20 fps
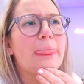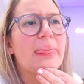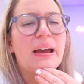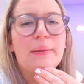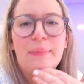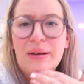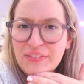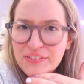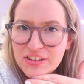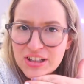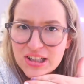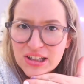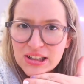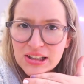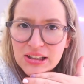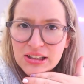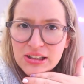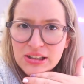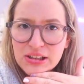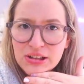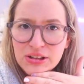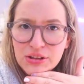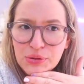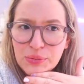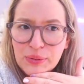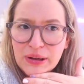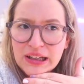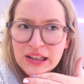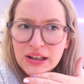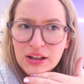I'm having to learn
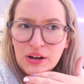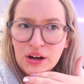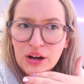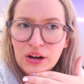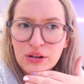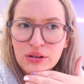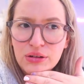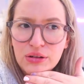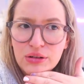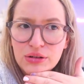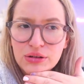quite a lot.